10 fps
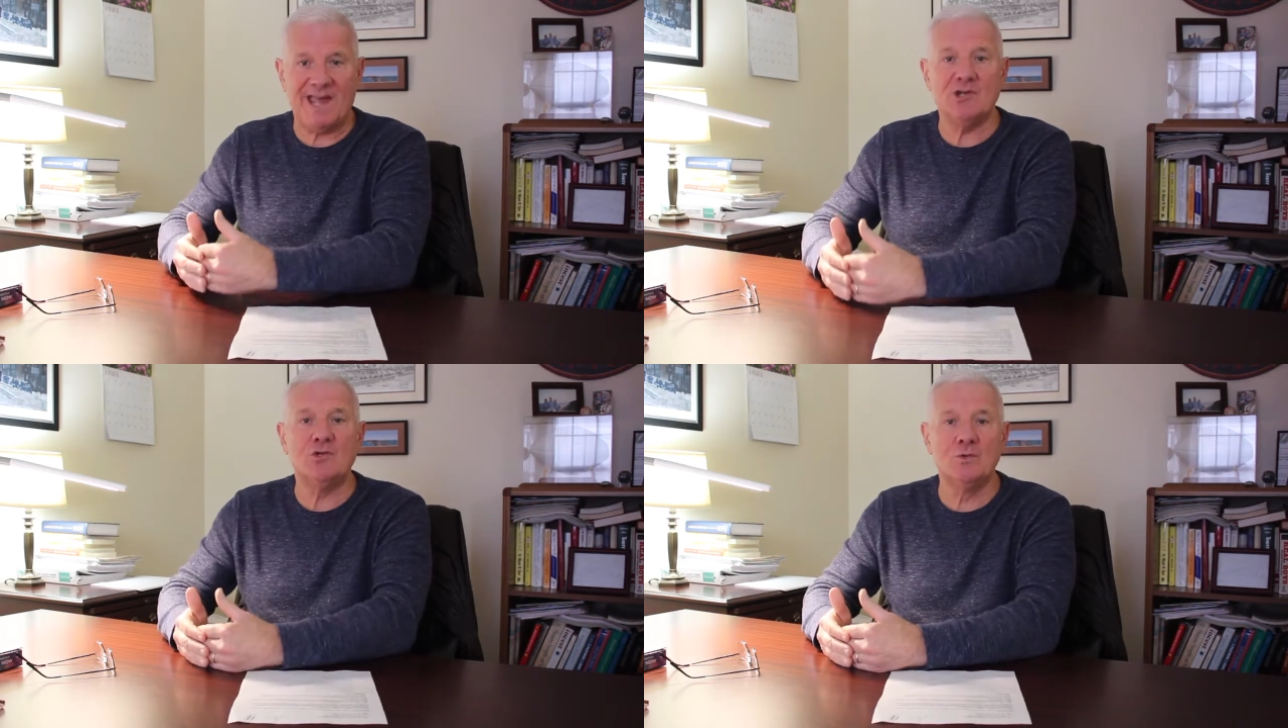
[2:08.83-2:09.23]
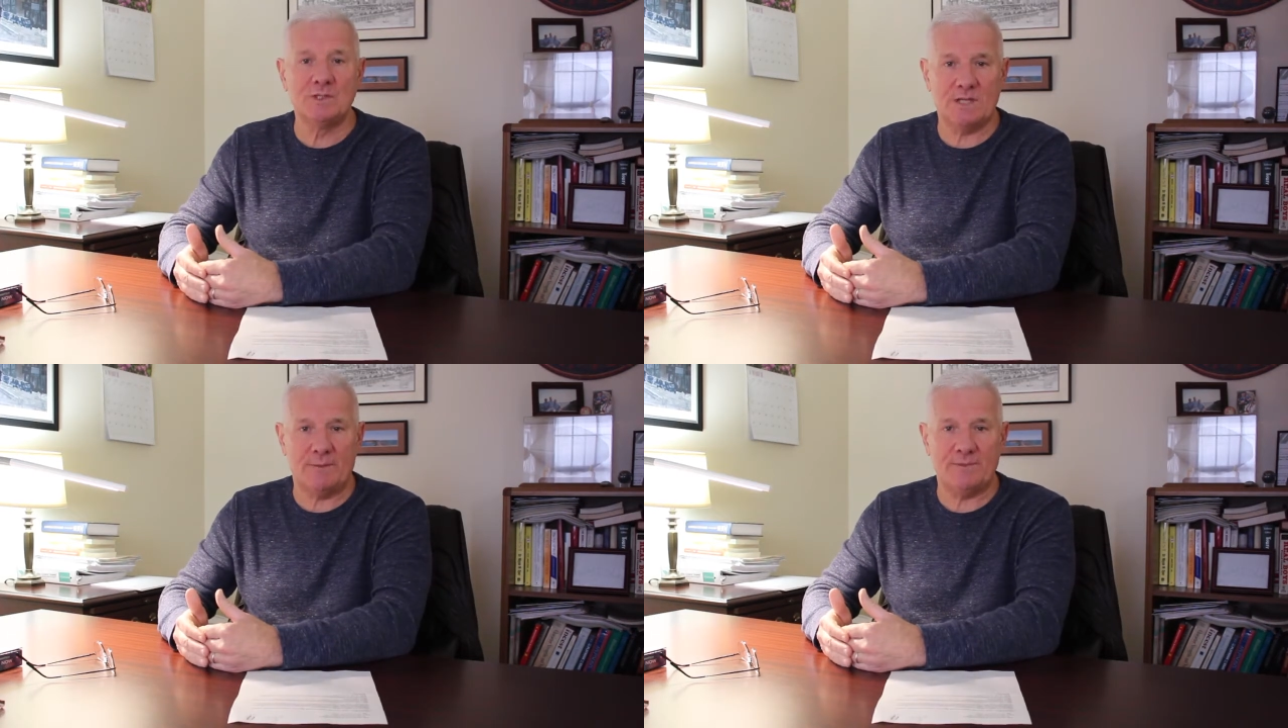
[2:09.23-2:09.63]
and do
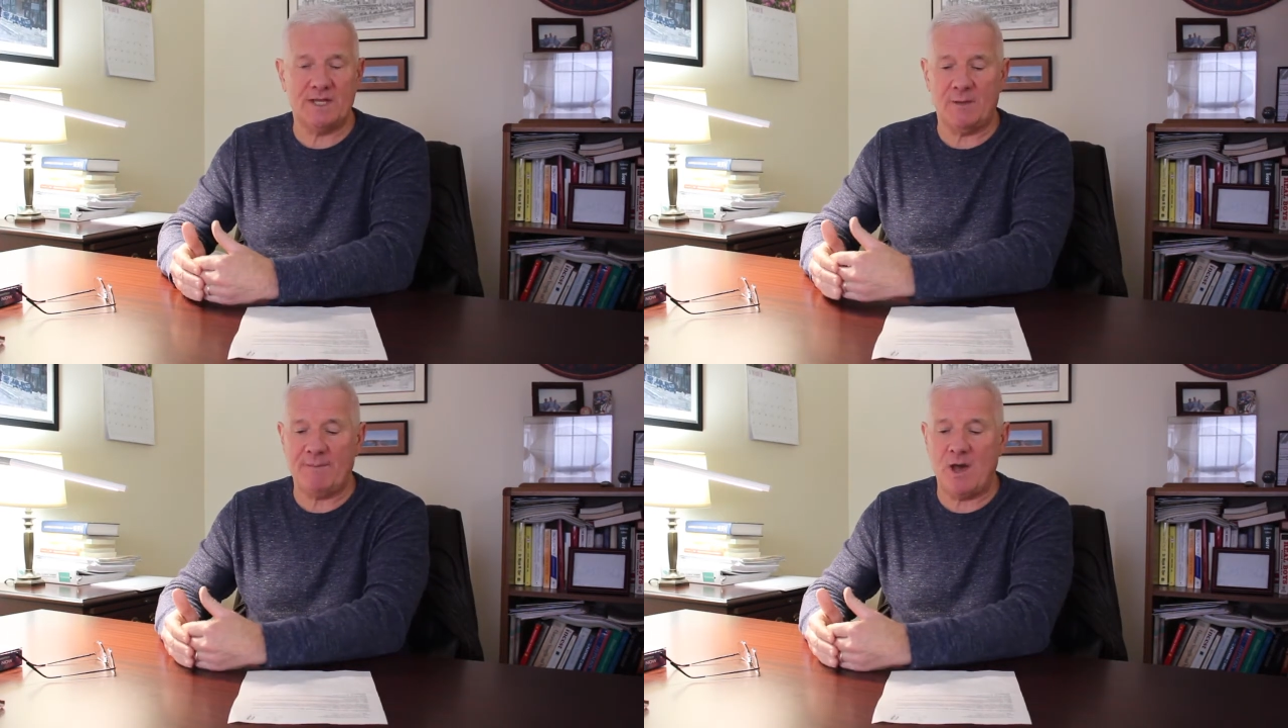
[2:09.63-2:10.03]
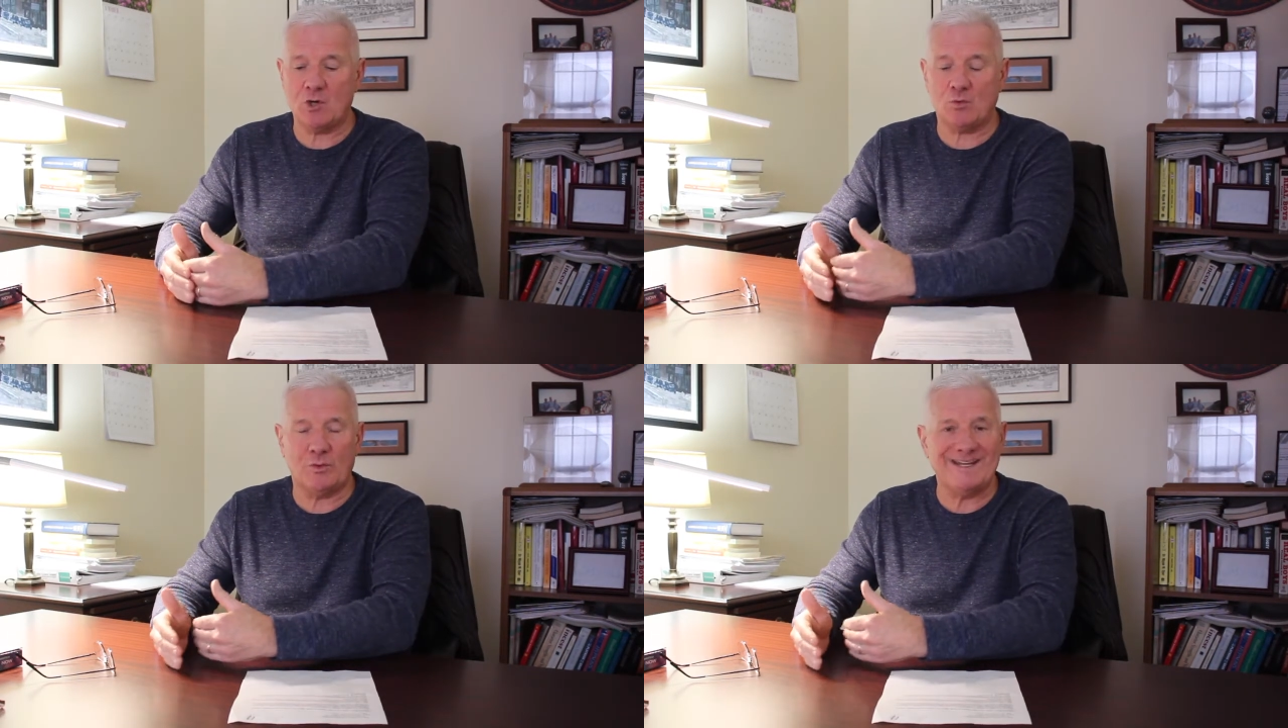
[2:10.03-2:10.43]
something
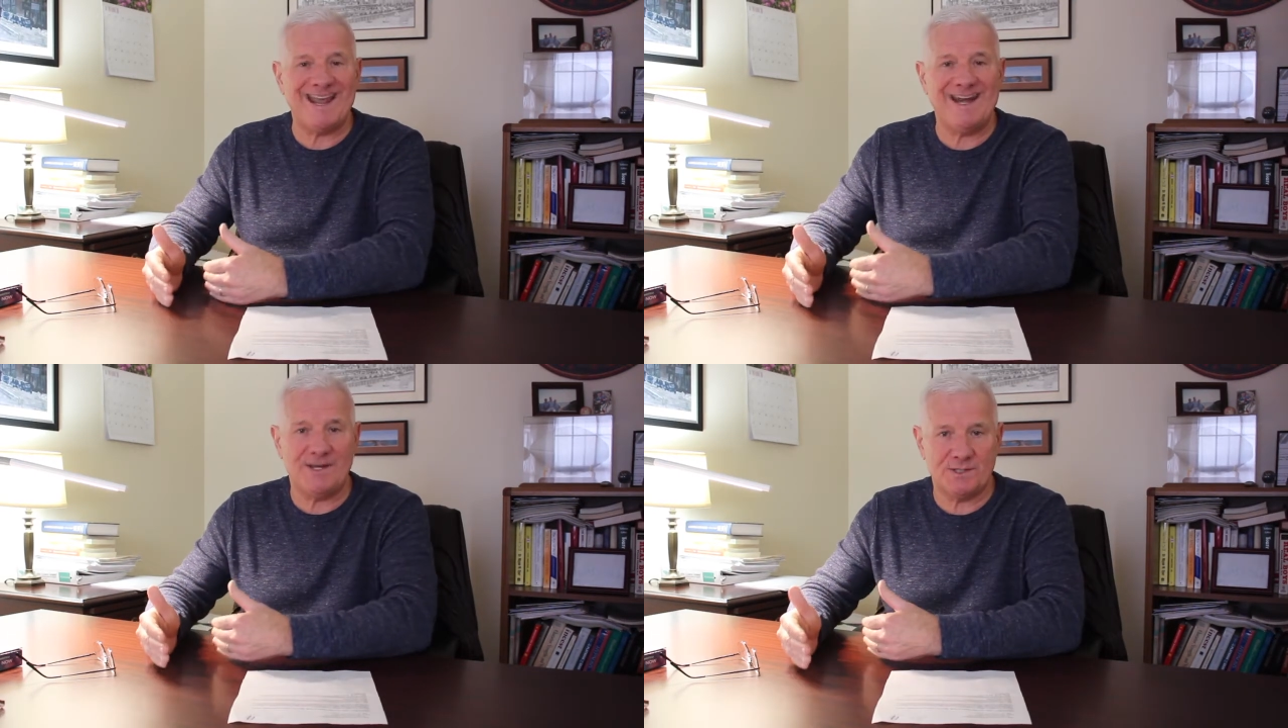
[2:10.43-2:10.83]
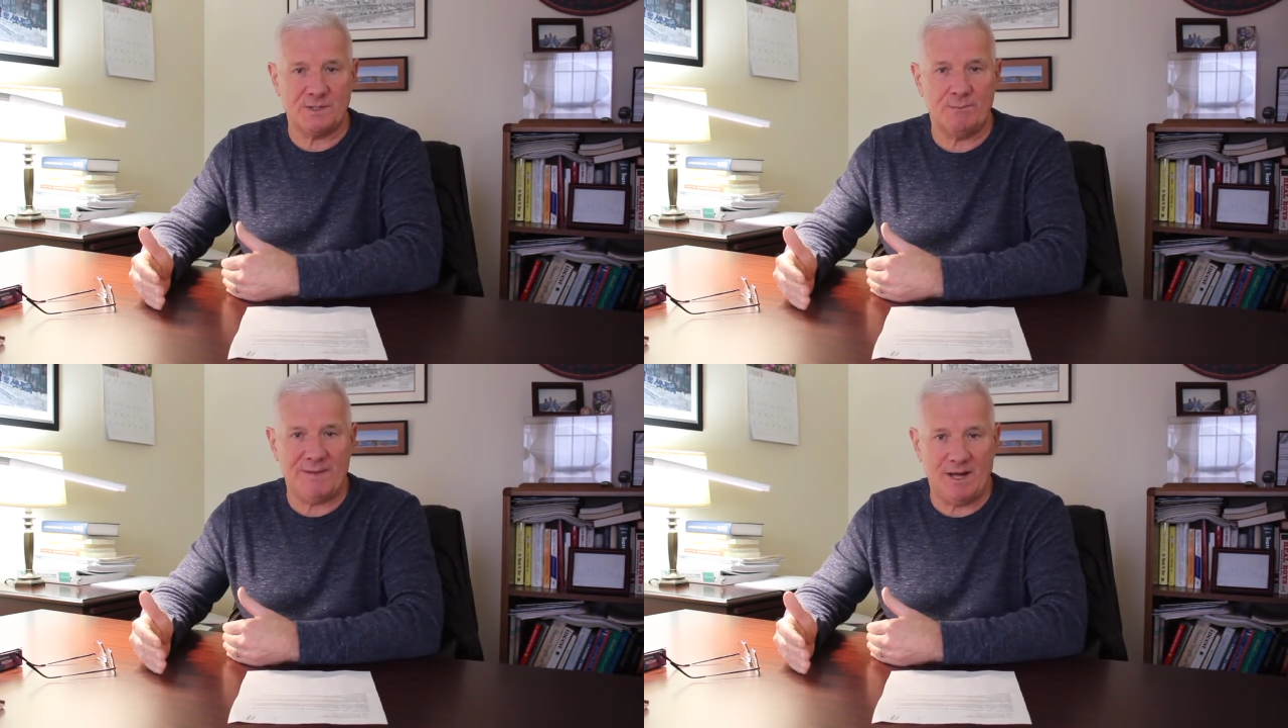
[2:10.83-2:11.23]
about creating
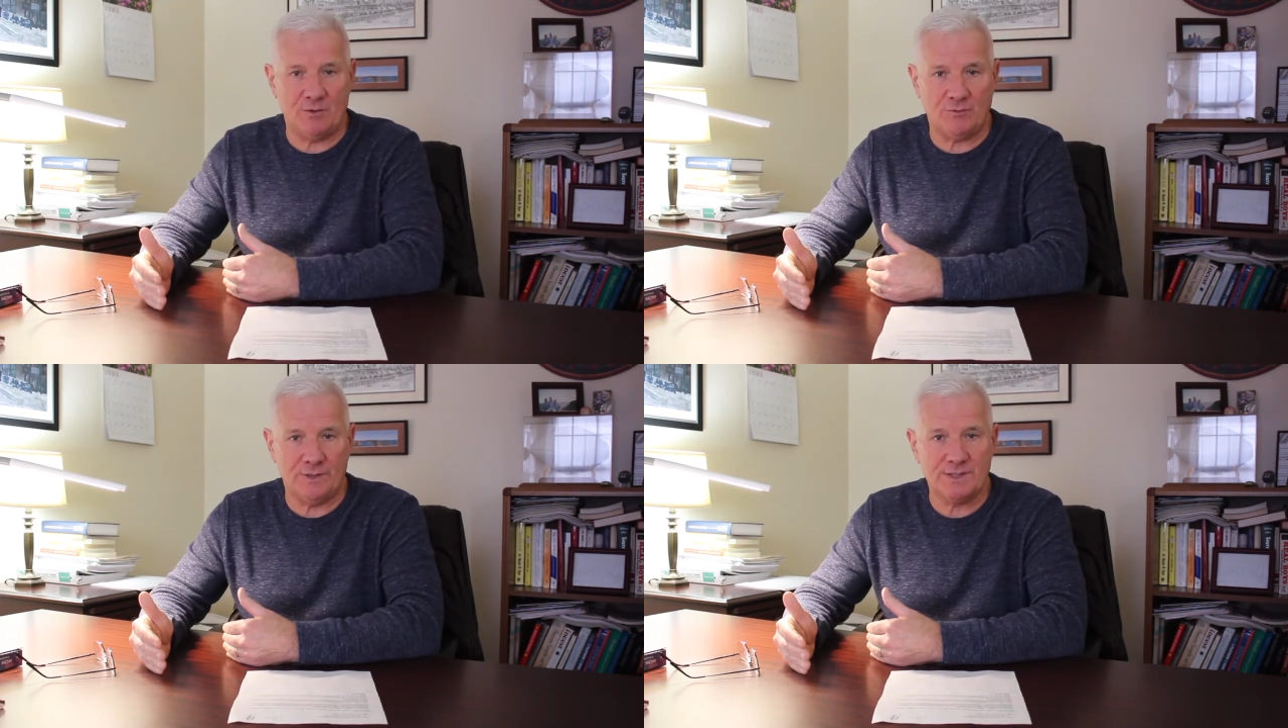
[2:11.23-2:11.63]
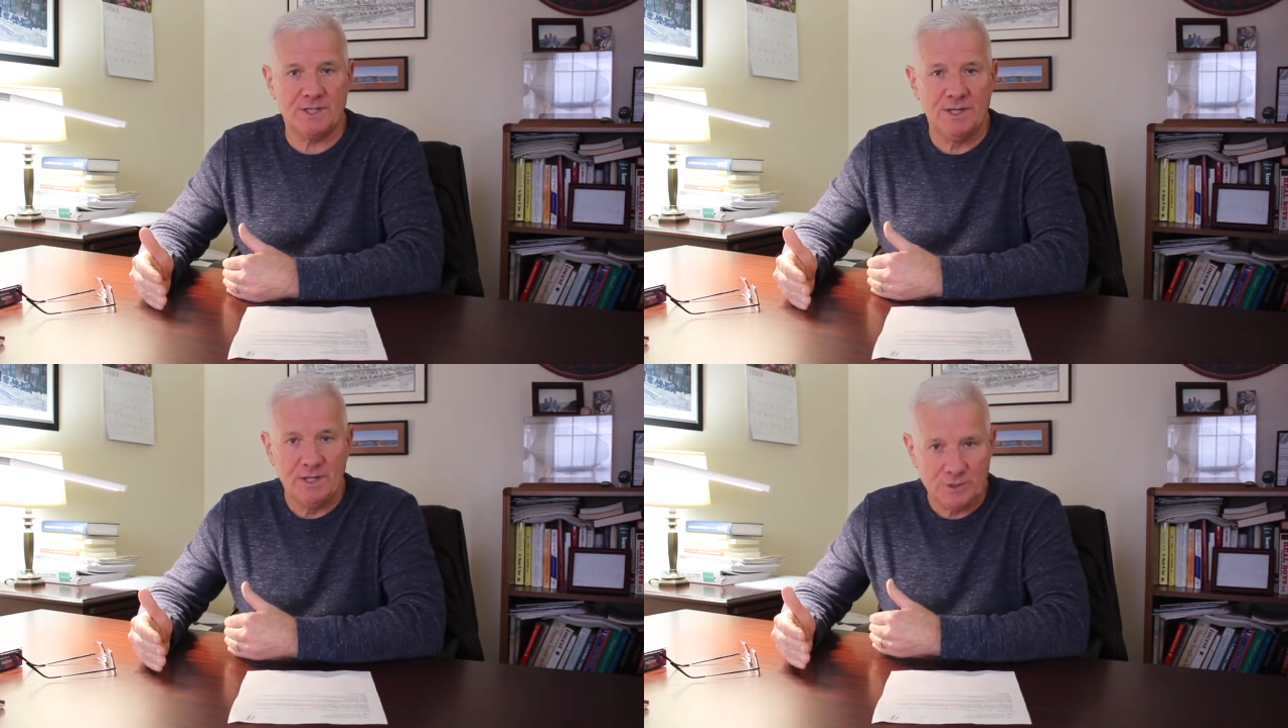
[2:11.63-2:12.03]
some boundaries